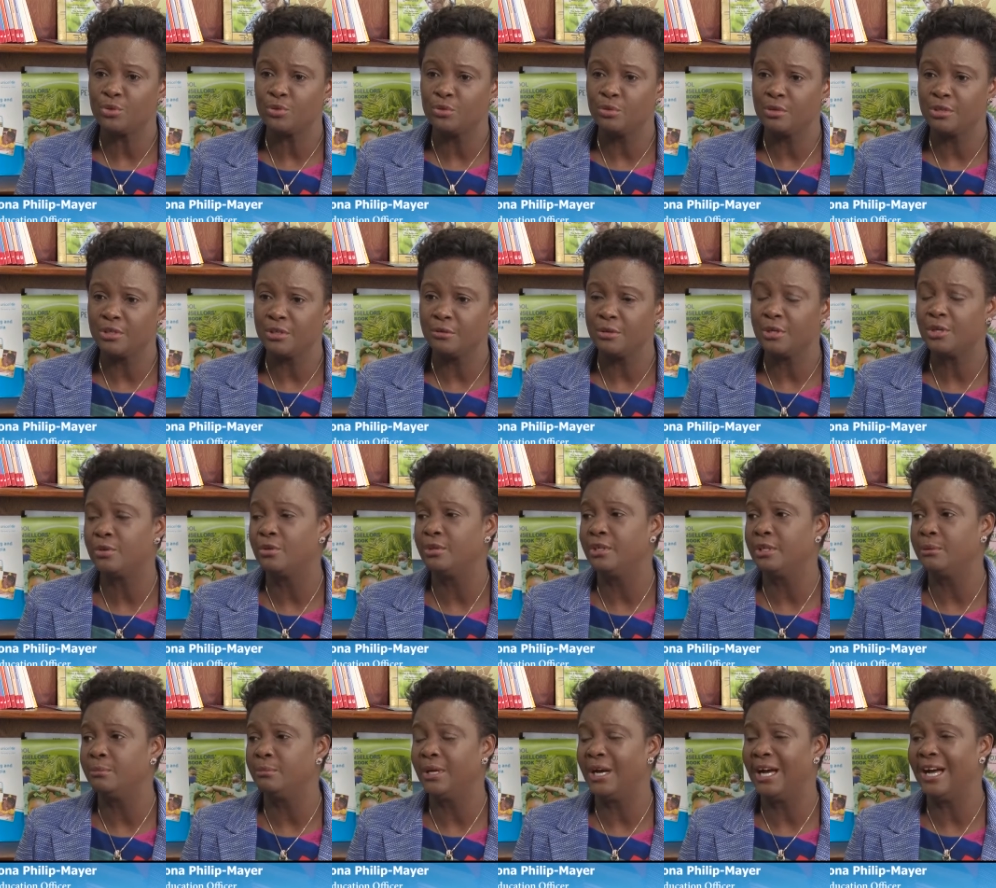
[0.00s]
school
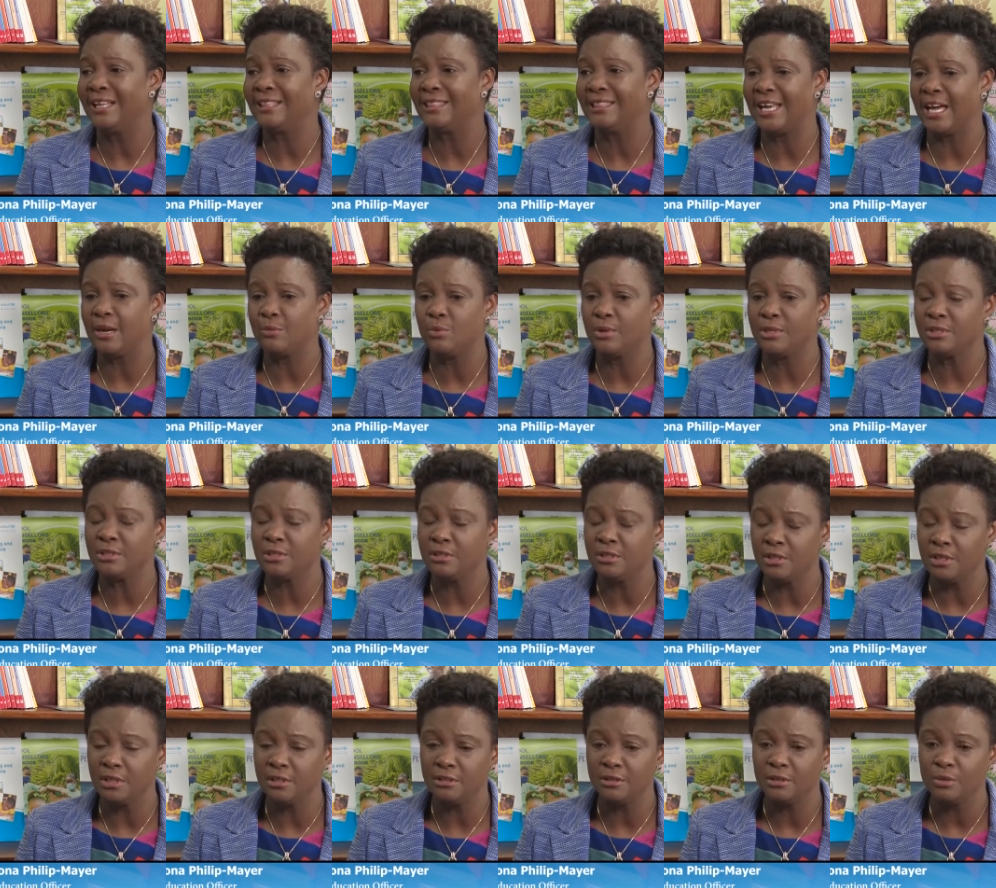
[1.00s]
curriculum, and that was
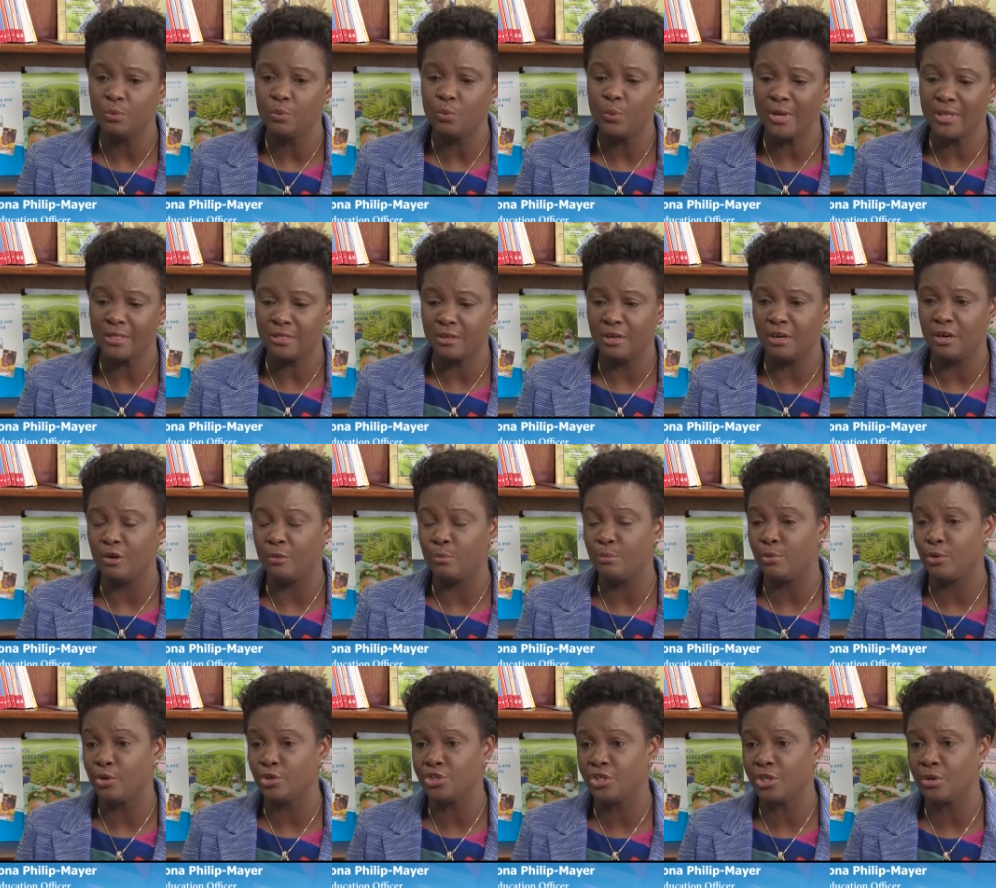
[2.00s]
done with our
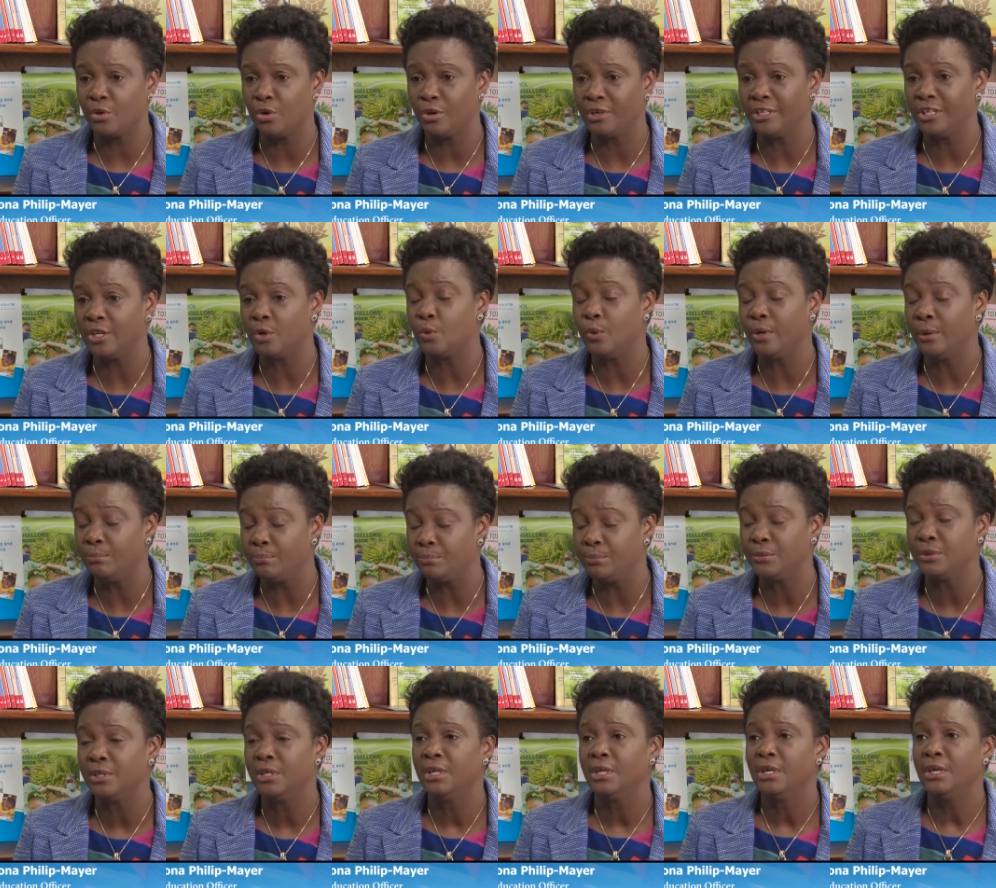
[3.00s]
project called Equip,
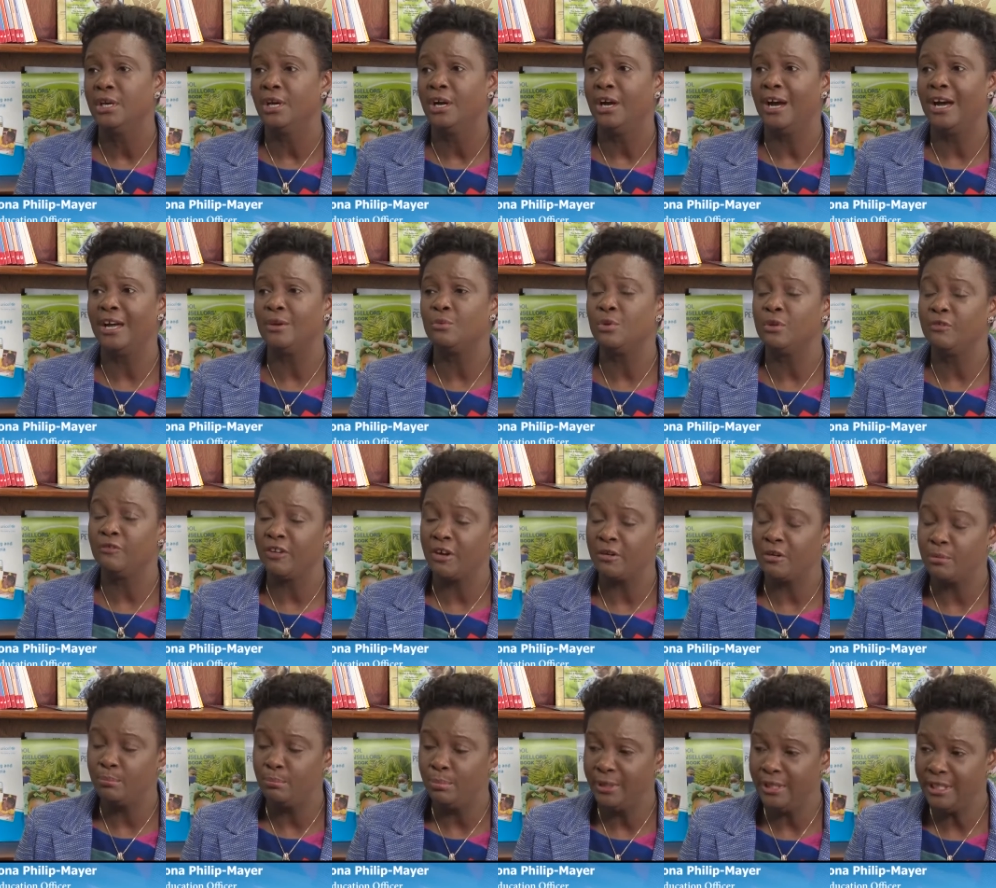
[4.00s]
and we're
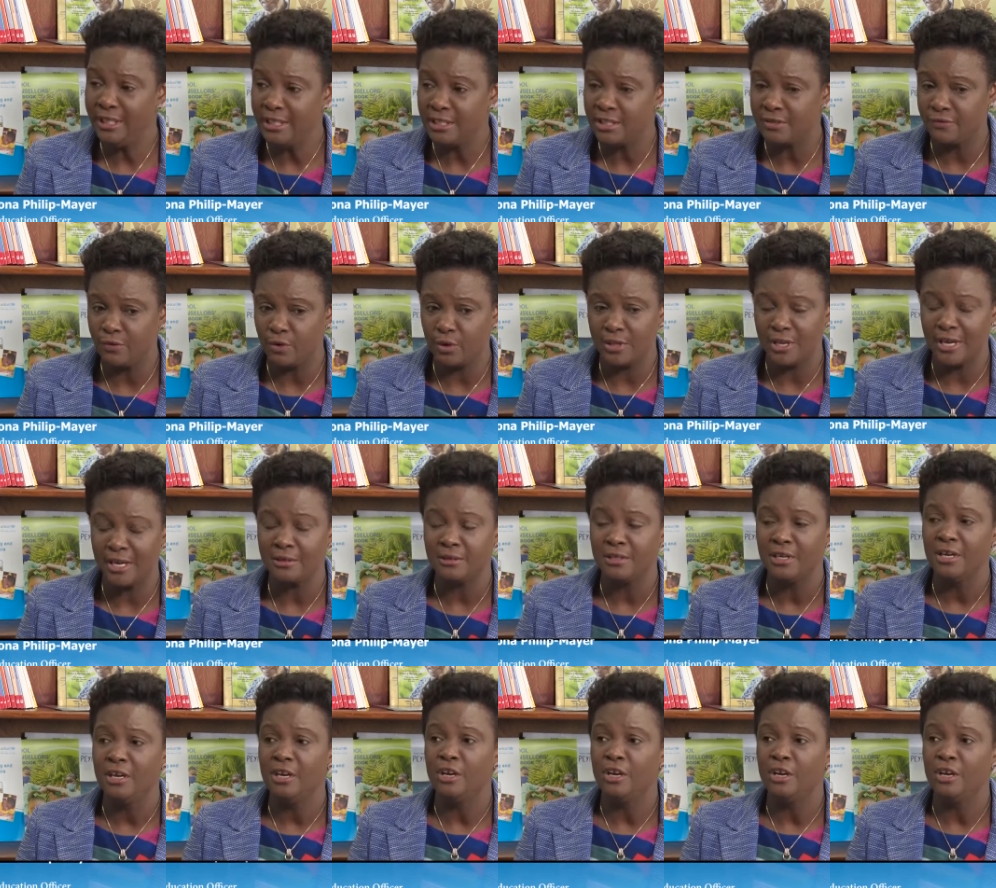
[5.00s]
very pleased for that.